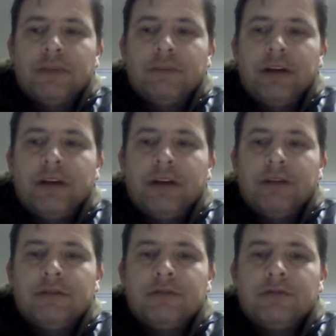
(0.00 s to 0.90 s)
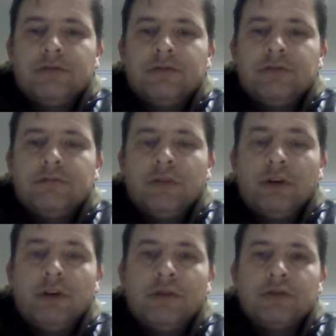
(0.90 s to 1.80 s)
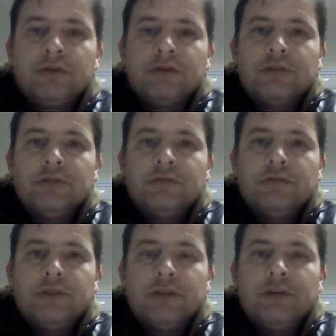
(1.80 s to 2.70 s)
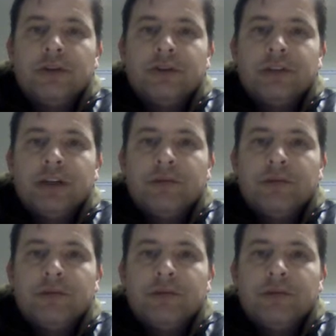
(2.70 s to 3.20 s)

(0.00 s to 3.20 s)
comparing her culture and where she